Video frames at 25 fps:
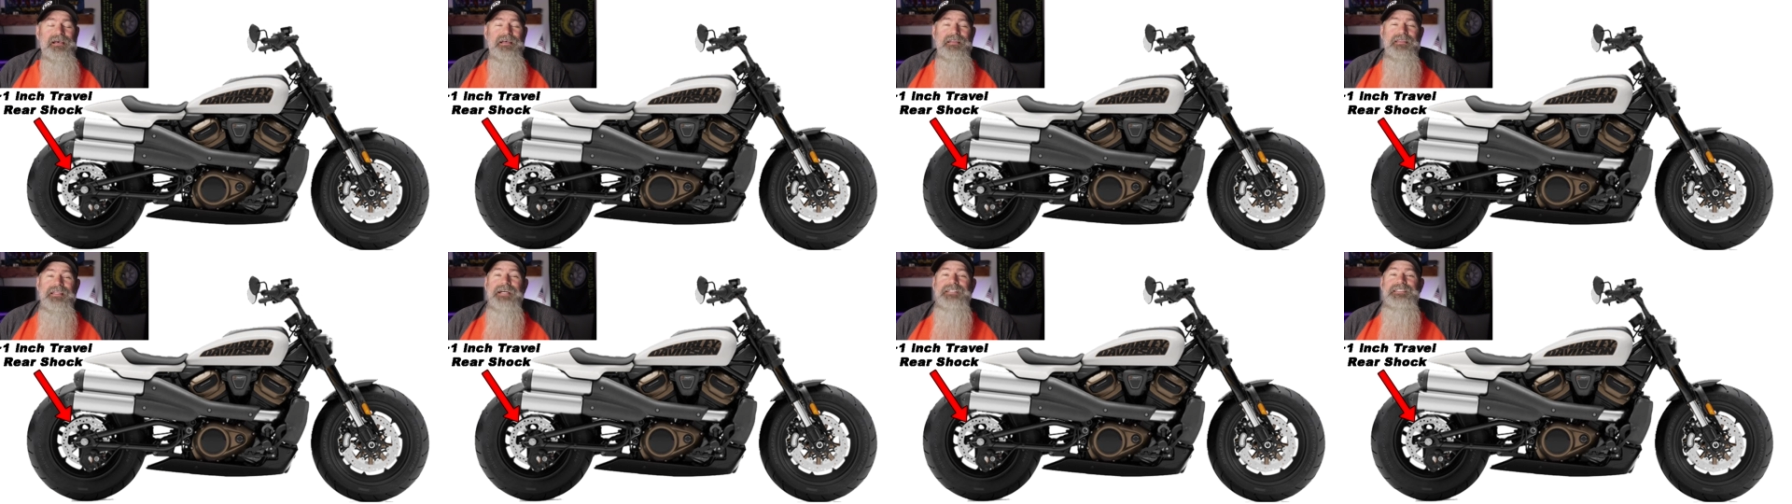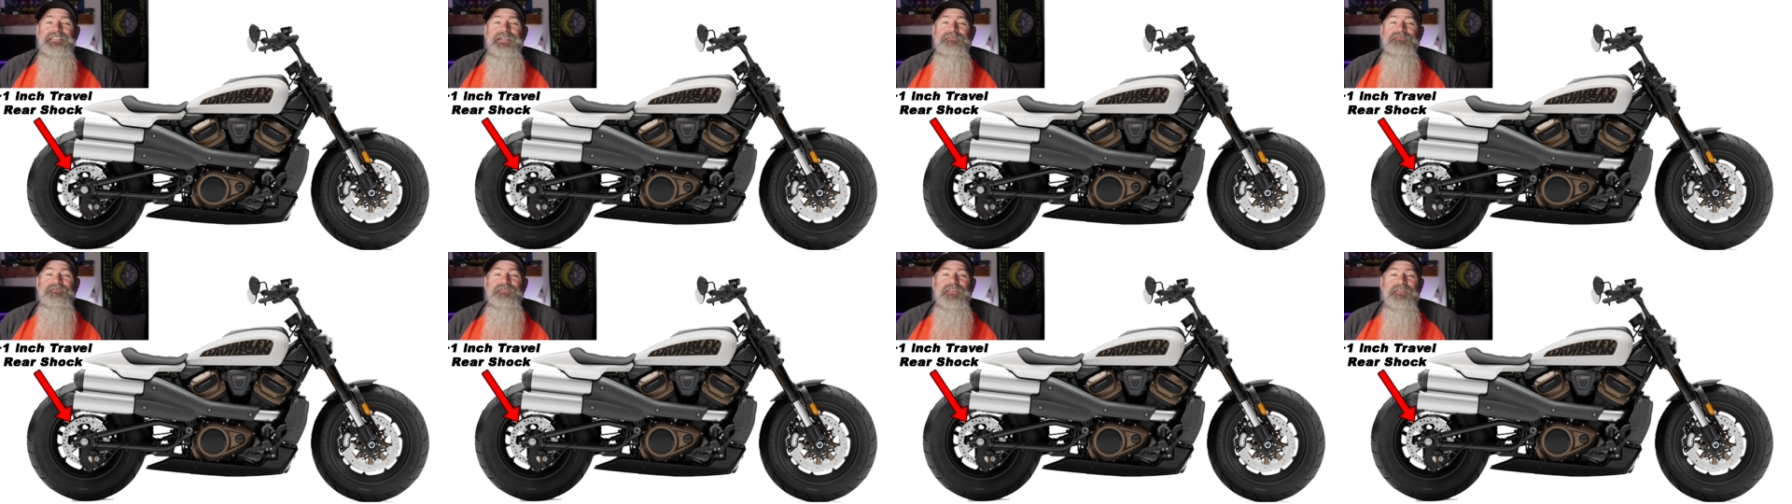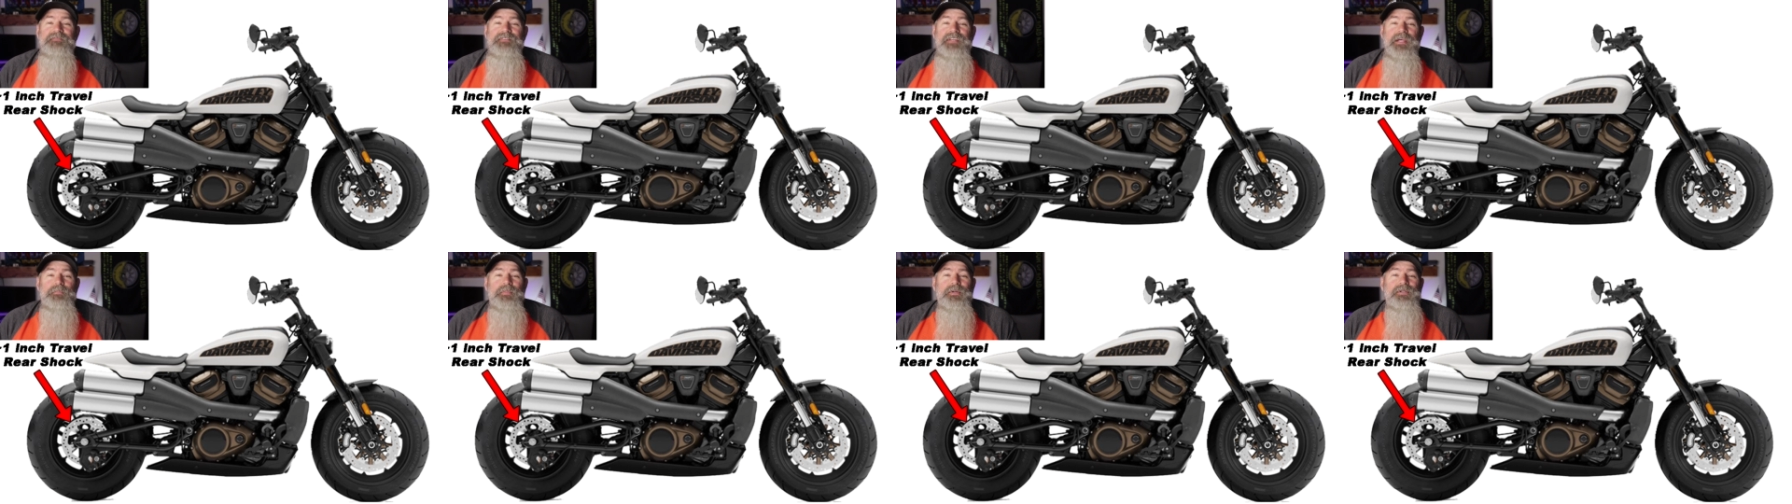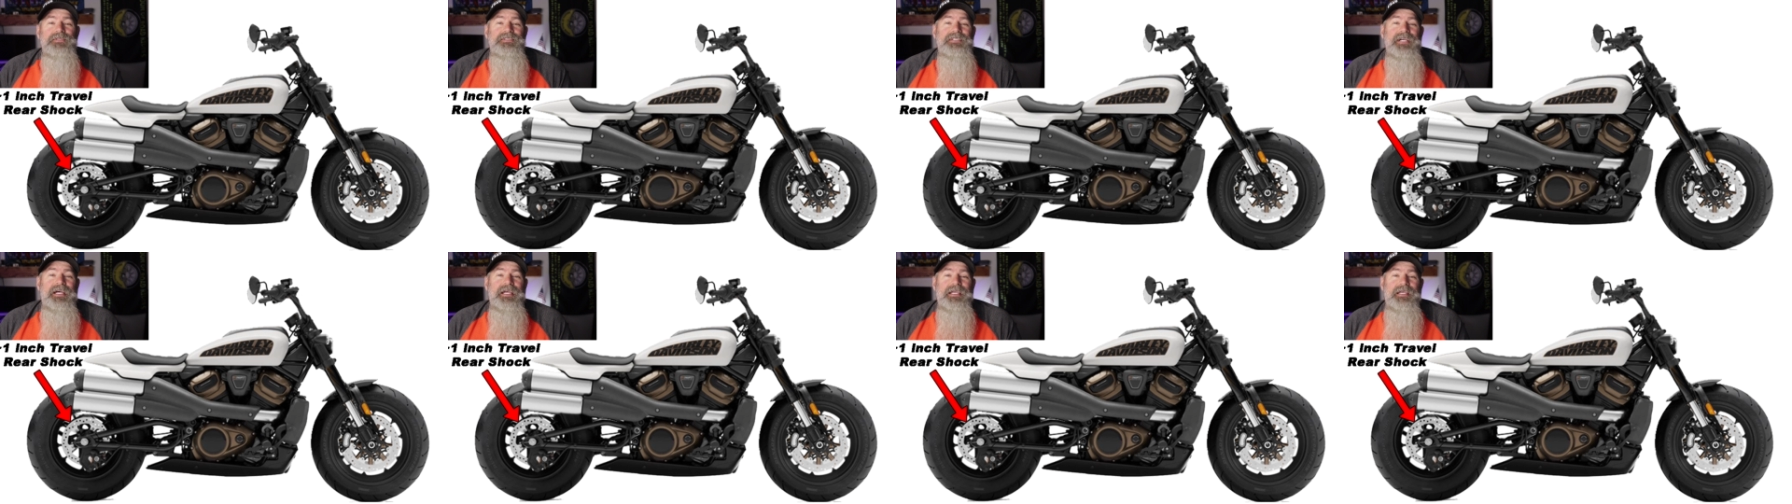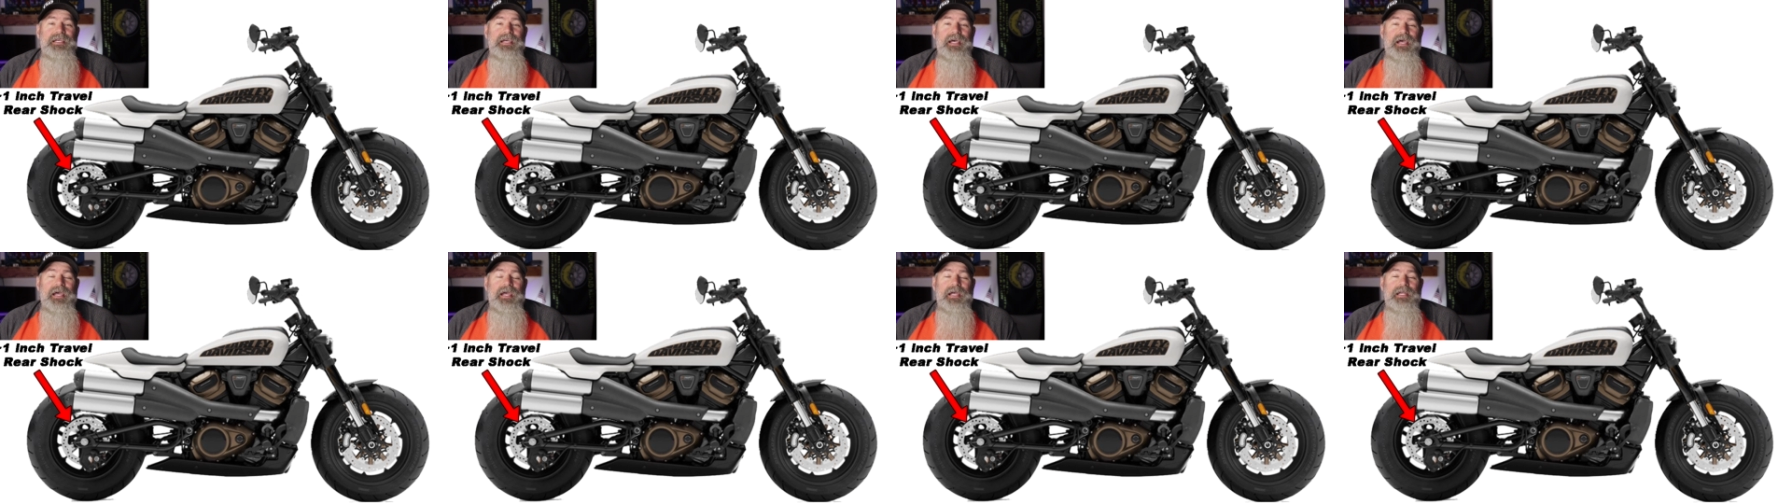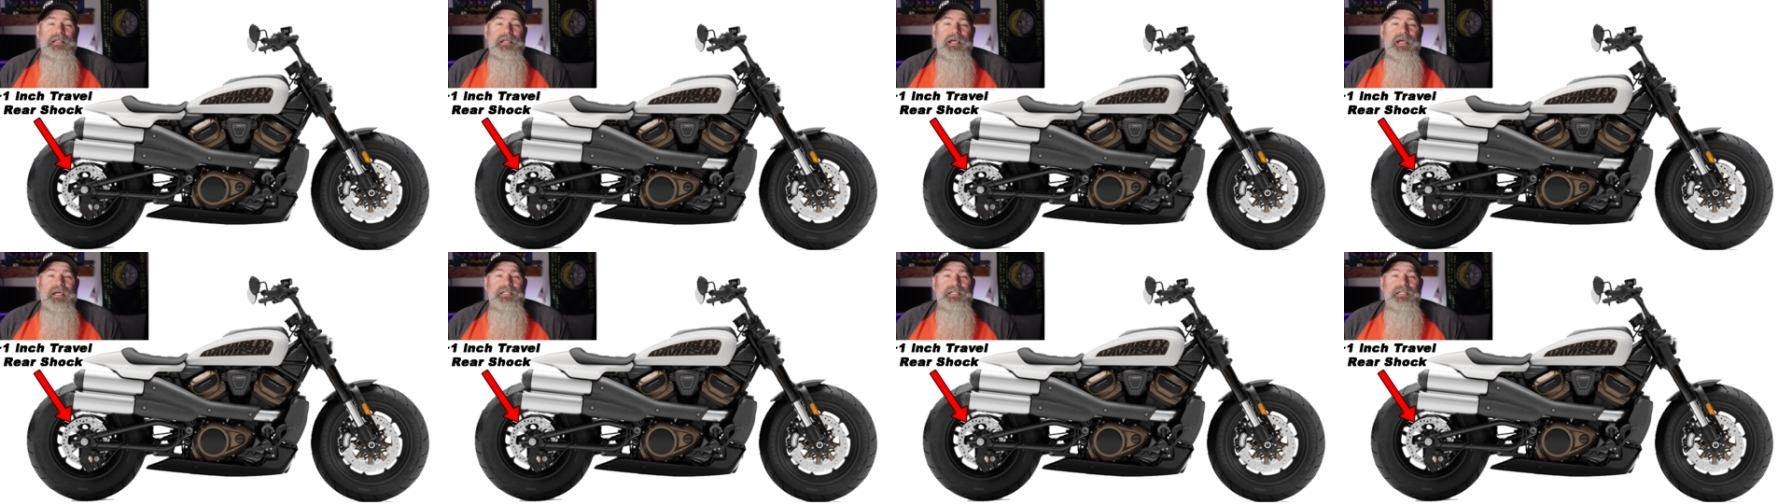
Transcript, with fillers: that's a 50% gain,